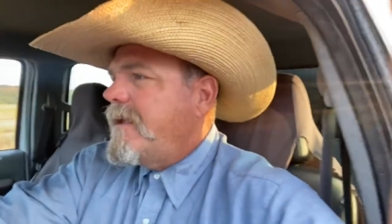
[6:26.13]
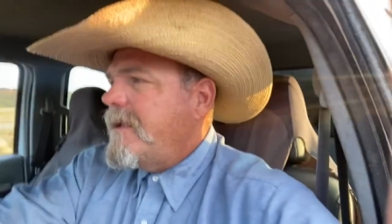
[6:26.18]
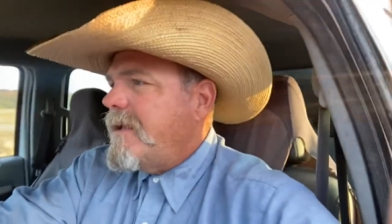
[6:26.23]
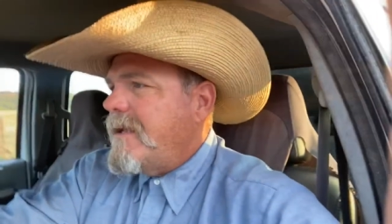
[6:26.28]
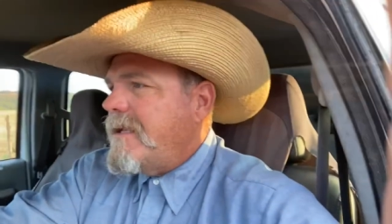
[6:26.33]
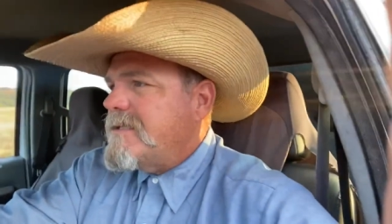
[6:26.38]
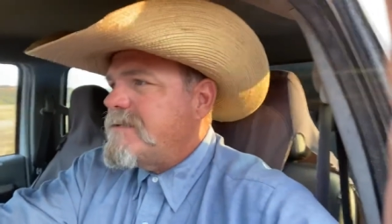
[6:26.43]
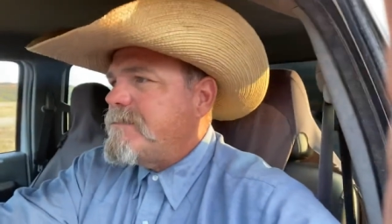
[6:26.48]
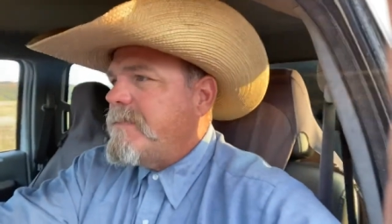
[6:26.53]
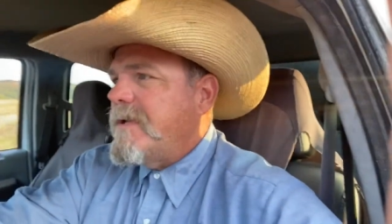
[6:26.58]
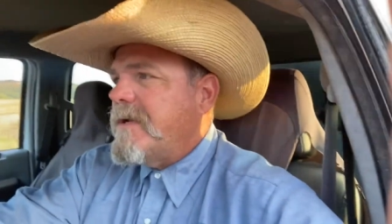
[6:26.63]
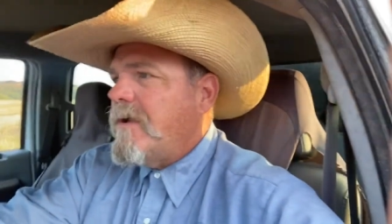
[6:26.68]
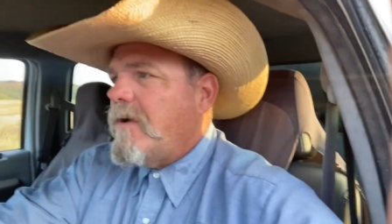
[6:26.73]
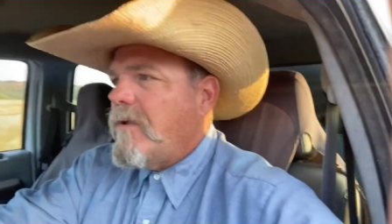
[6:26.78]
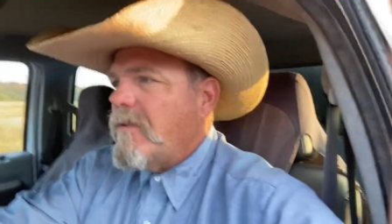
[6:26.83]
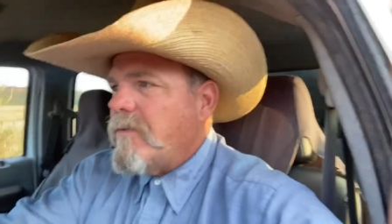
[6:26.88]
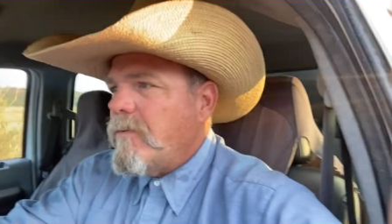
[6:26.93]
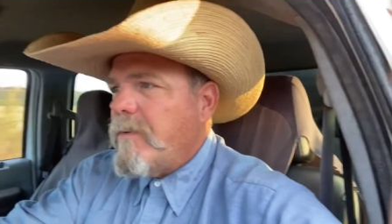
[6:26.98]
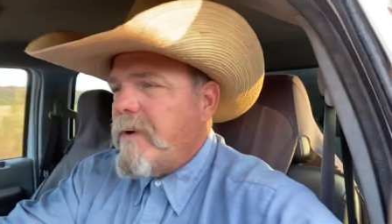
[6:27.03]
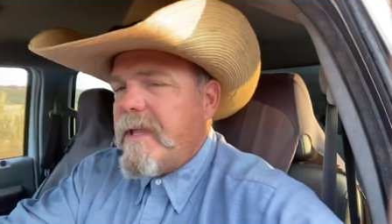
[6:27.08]
it's been all
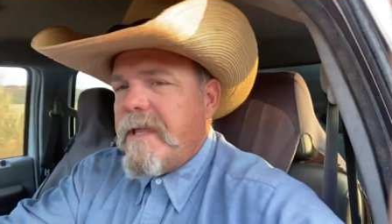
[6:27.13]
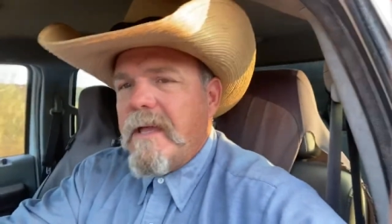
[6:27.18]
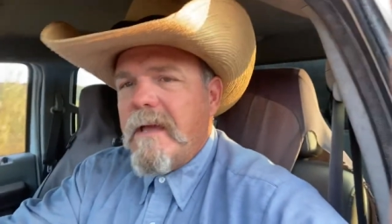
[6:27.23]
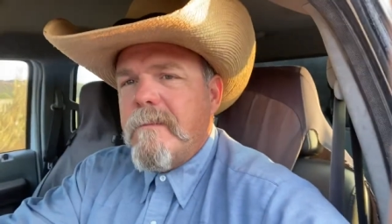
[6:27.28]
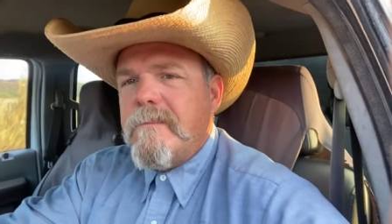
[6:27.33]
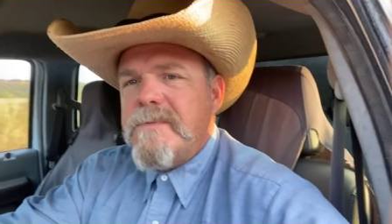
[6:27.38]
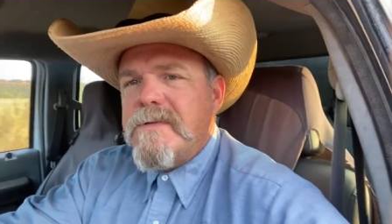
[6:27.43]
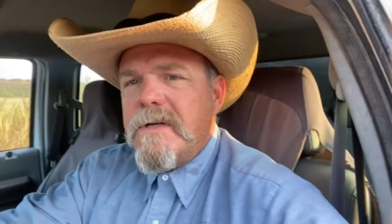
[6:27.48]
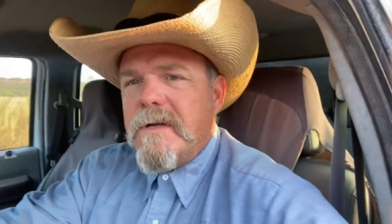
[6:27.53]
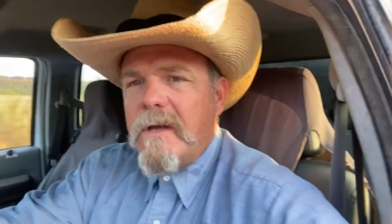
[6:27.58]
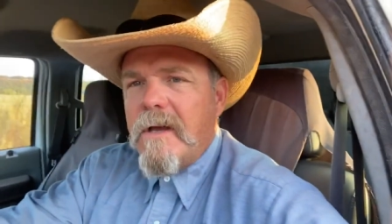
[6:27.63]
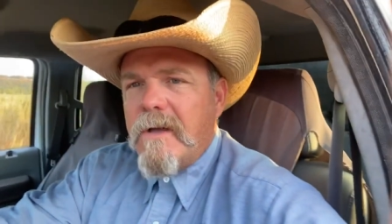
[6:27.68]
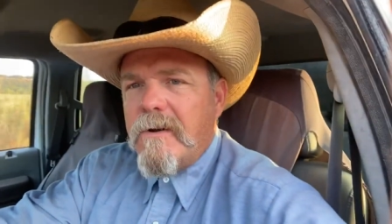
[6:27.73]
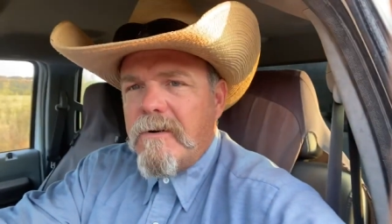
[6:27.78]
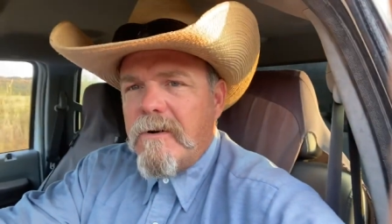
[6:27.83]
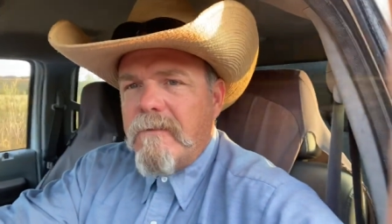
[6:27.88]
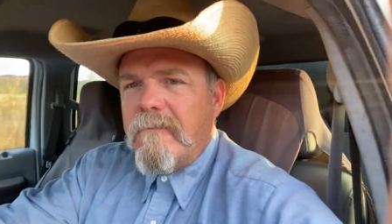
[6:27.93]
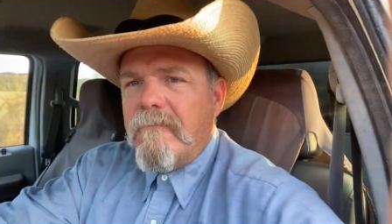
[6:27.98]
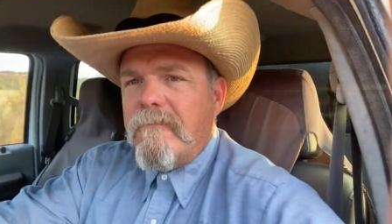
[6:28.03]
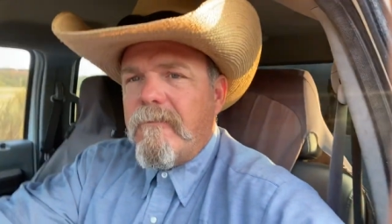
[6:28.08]
the way up to
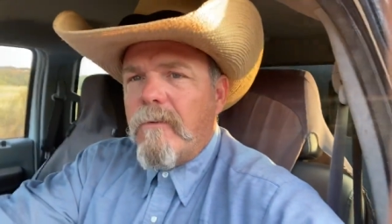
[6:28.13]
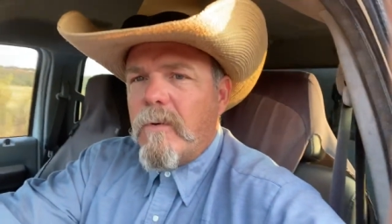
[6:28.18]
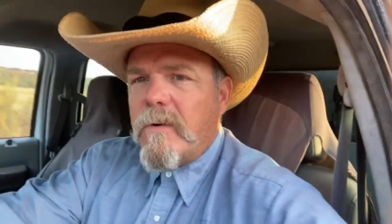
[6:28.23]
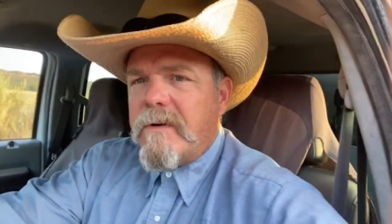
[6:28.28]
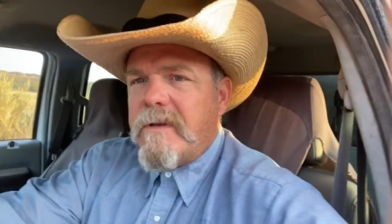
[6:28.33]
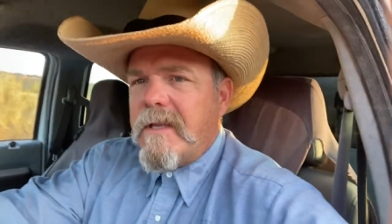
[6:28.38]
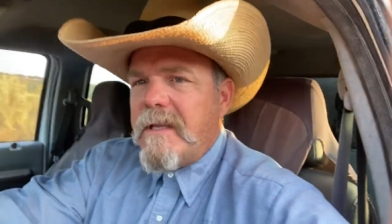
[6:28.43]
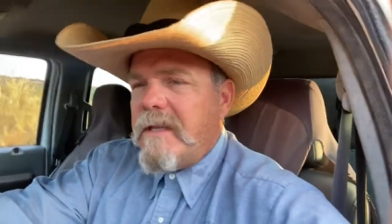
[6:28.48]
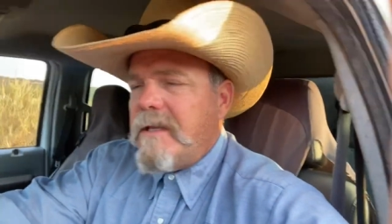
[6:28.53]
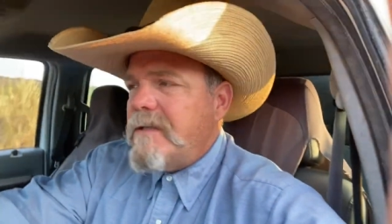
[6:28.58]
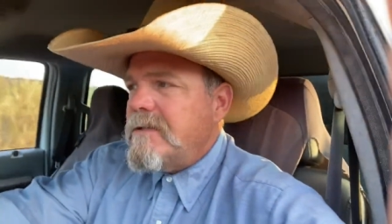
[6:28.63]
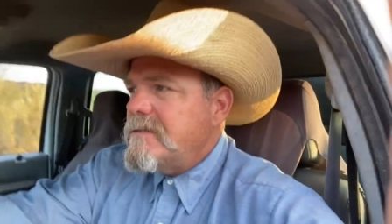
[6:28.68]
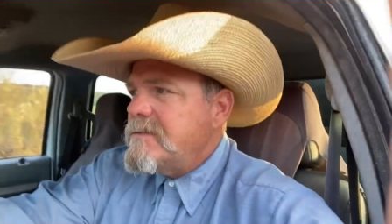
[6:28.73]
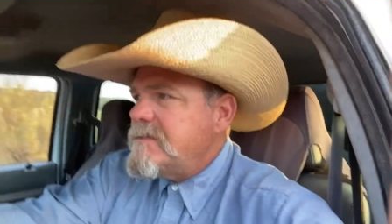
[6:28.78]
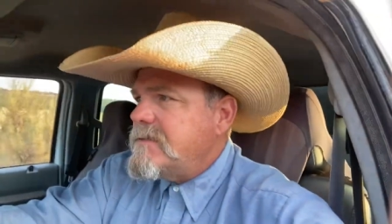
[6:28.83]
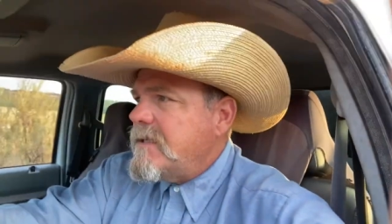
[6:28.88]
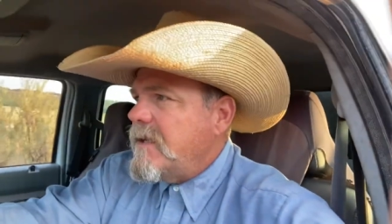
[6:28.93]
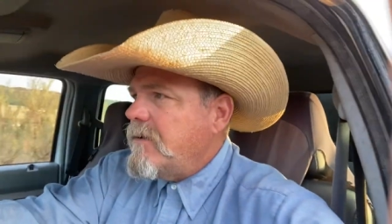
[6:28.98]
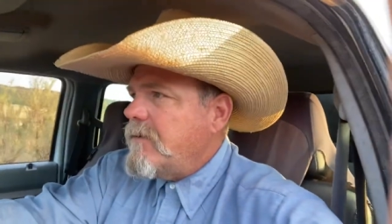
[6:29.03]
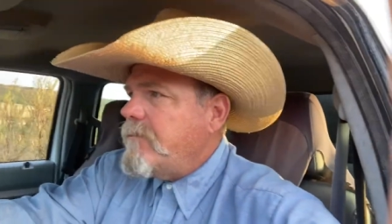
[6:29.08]
114,
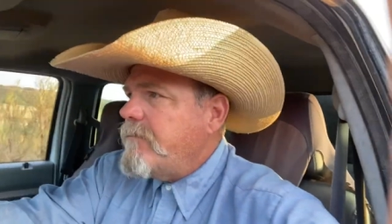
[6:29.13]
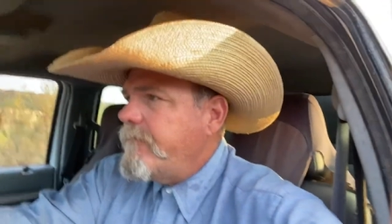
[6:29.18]
so